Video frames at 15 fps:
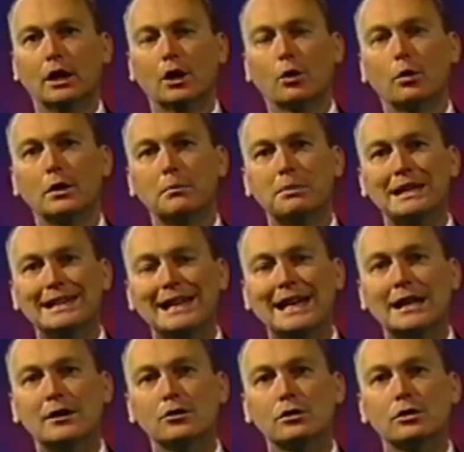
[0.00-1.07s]
we
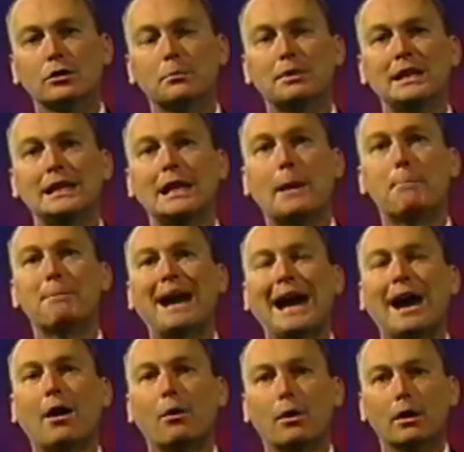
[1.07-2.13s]
begin to be
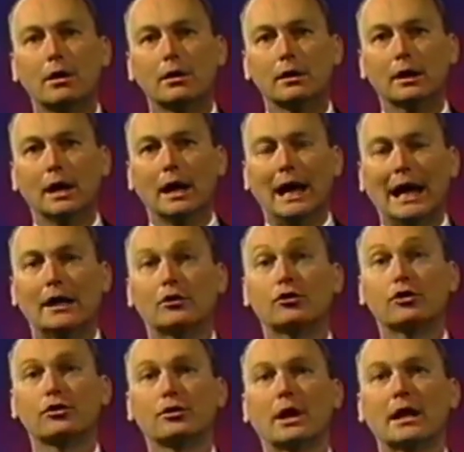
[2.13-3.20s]
empowered and
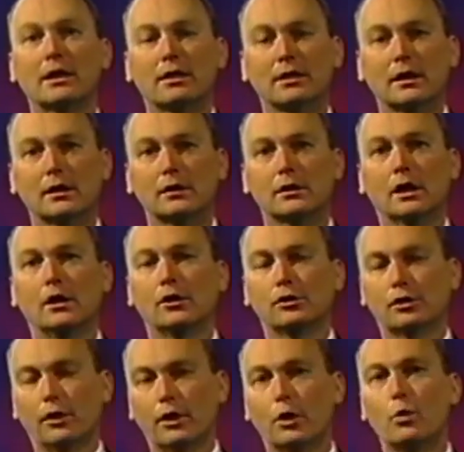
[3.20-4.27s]
strengthened
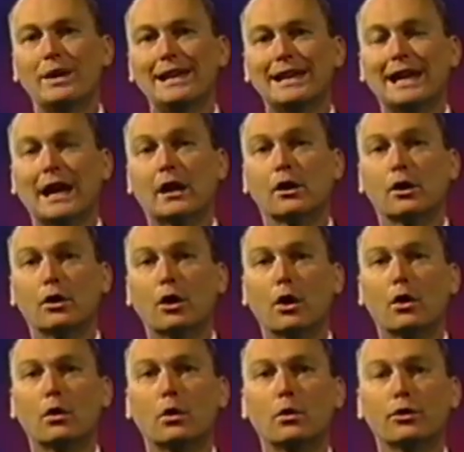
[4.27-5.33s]
so that we can
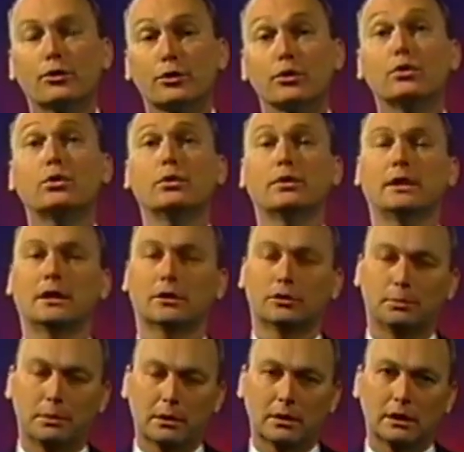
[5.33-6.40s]
go through the
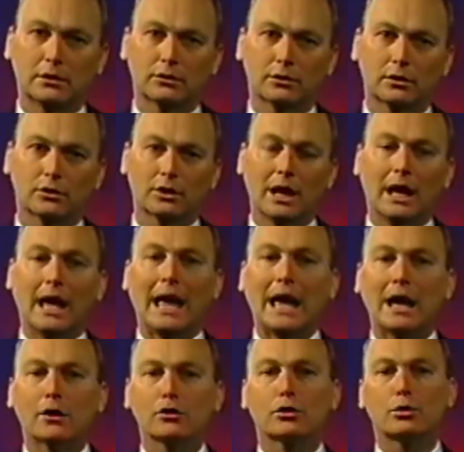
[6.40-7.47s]
experiences
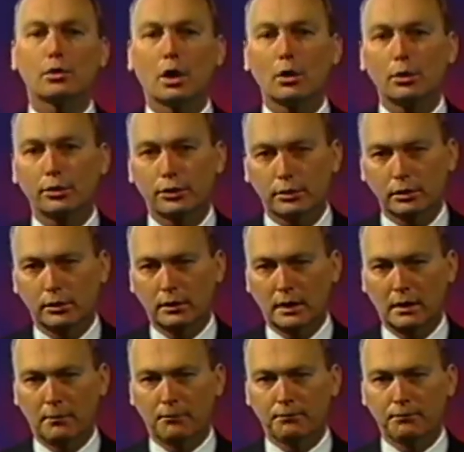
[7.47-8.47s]
and grow through them.